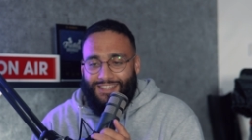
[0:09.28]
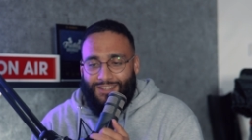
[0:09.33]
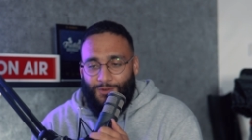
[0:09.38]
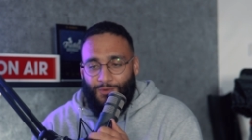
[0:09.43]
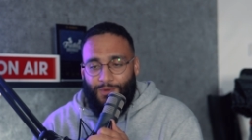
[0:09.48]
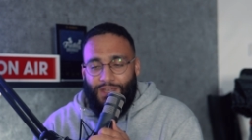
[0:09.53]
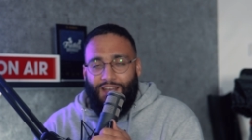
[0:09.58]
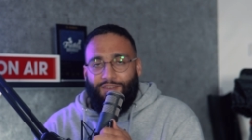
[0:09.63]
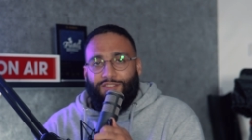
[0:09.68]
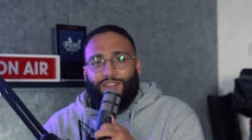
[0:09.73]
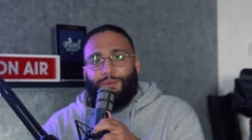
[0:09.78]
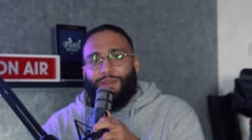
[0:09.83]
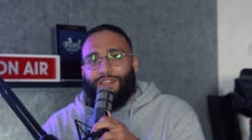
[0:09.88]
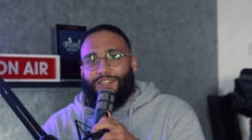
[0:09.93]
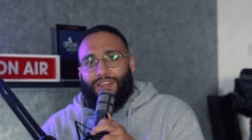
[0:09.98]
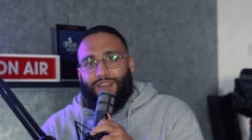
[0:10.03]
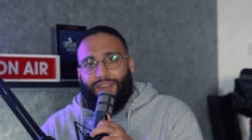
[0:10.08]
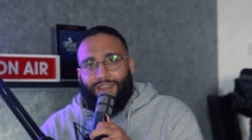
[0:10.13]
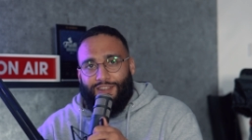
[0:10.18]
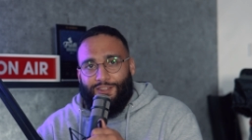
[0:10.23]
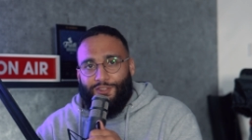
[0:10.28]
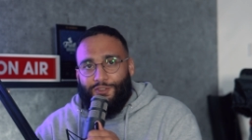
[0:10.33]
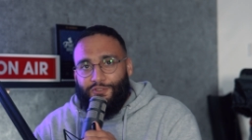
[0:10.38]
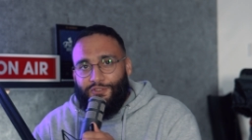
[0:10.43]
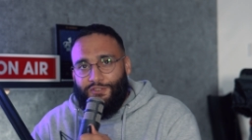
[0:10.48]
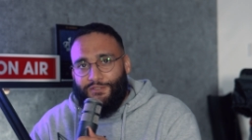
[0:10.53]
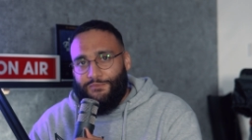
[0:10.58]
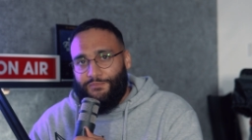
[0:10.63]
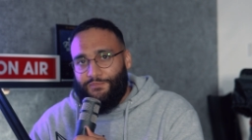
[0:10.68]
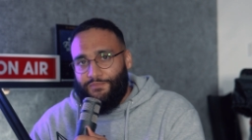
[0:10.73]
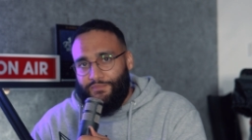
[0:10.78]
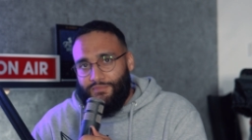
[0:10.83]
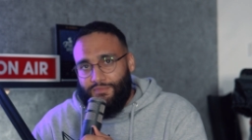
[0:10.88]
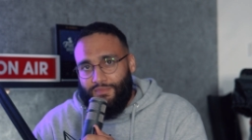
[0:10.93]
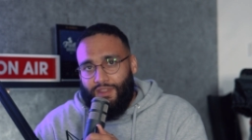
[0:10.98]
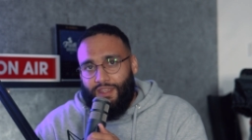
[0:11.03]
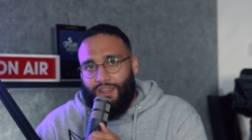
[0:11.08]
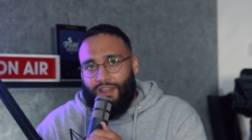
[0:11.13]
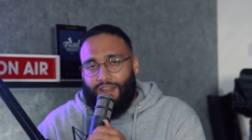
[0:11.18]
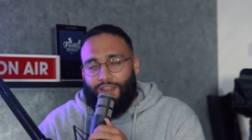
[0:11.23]
we have some exciting news.
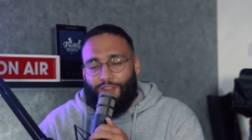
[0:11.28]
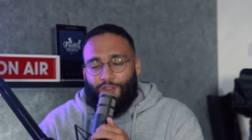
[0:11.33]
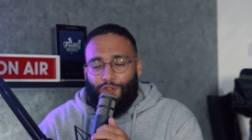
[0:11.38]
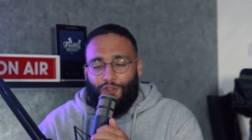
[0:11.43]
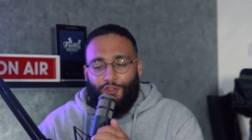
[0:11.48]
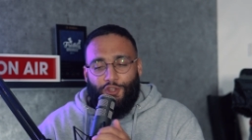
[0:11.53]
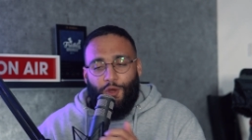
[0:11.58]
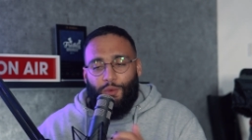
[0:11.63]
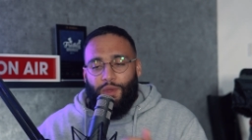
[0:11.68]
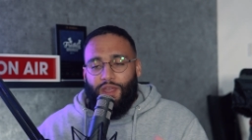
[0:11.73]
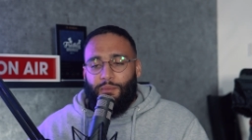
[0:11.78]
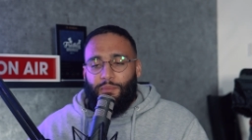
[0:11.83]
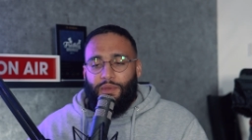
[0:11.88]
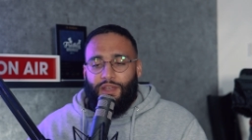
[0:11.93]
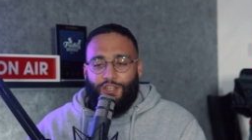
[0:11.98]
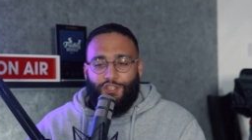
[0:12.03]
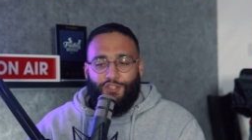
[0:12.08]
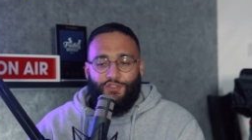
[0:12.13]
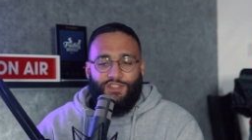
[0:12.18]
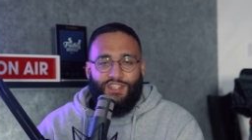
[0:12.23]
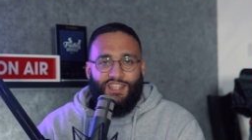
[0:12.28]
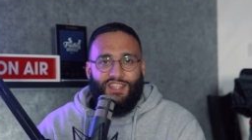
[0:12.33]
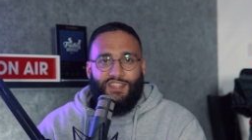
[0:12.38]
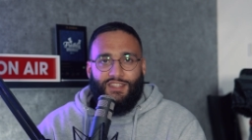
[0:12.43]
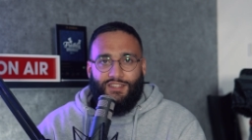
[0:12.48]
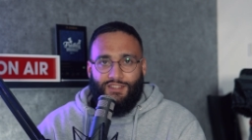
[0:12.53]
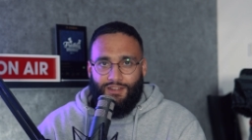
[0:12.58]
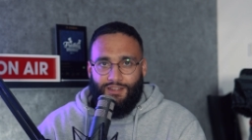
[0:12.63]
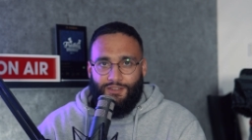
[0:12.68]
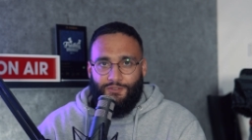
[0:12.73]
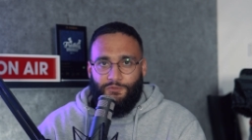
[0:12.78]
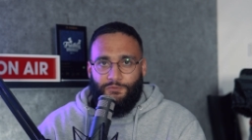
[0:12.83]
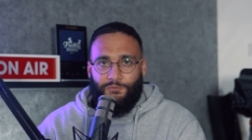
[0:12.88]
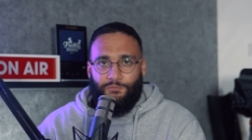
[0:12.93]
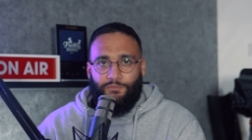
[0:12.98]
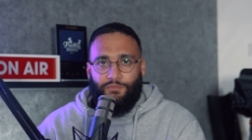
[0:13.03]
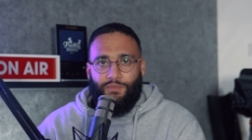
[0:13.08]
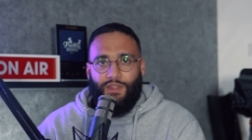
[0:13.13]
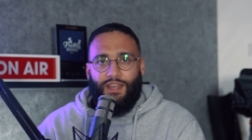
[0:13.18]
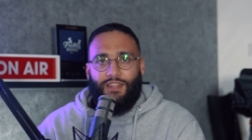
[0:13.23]
You'll know it because you've seen the title
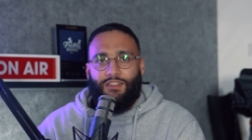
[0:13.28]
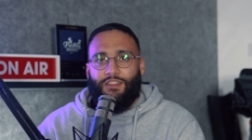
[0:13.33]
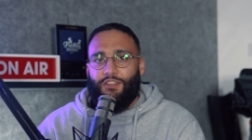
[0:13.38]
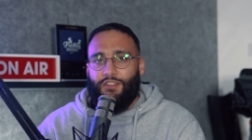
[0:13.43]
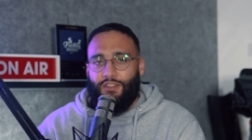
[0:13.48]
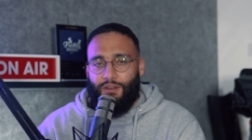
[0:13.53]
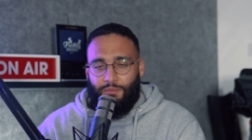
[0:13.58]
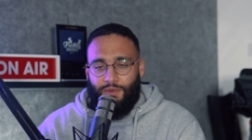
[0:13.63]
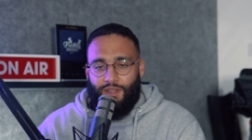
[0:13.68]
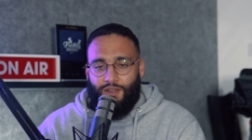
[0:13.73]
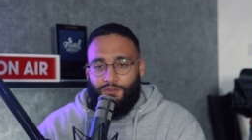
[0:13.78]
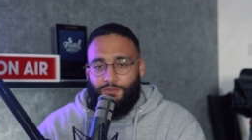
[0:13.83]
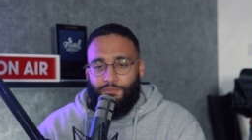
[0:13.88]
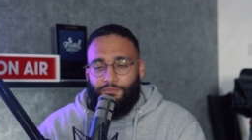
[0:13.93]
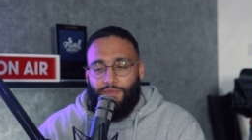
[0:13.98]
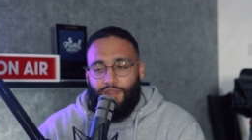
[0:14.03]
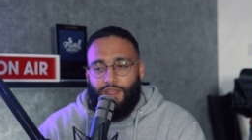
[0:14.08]
and the thumbnail.